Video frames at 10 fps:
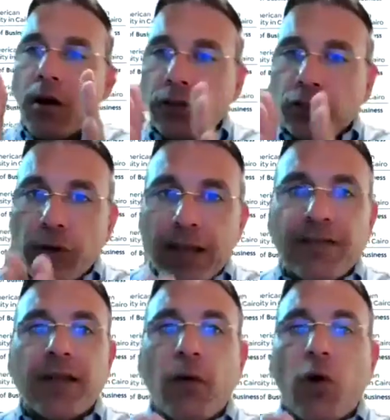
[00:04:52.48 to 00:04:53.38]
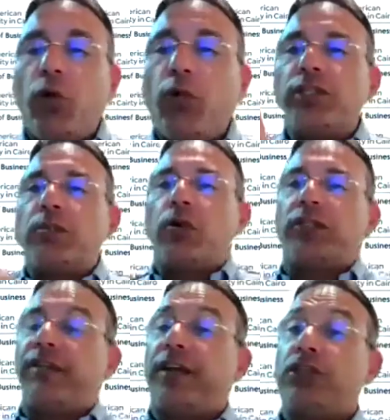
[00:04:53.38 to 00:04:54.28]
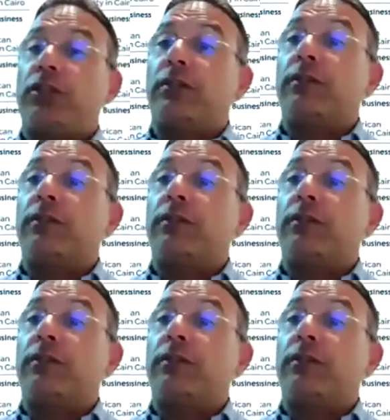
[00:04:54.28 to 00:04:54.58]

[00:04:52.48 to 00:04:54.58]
So give them always motivation.